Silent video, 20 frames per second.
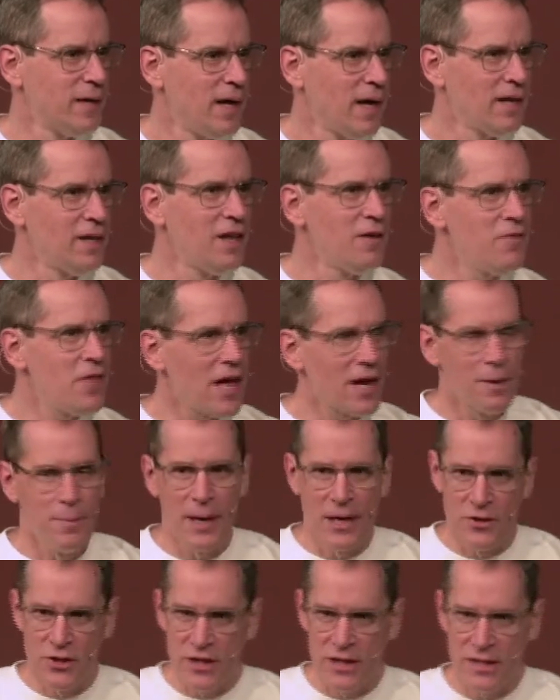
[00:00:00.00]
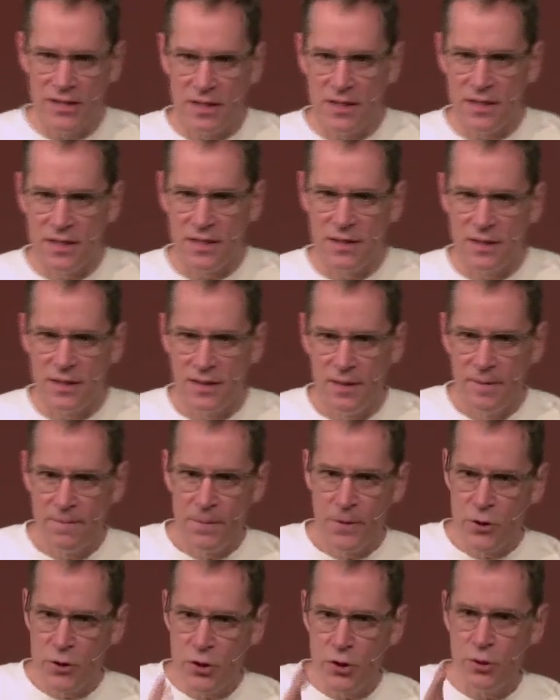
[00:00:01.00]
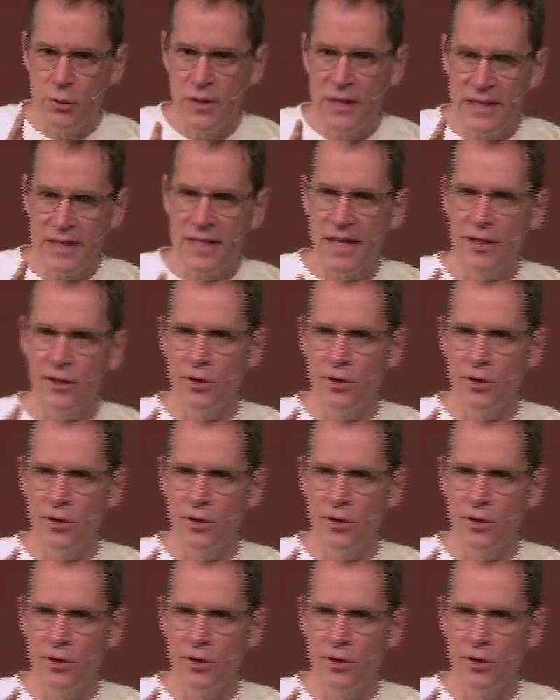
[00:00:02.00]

I love that about Jesus. There's two things I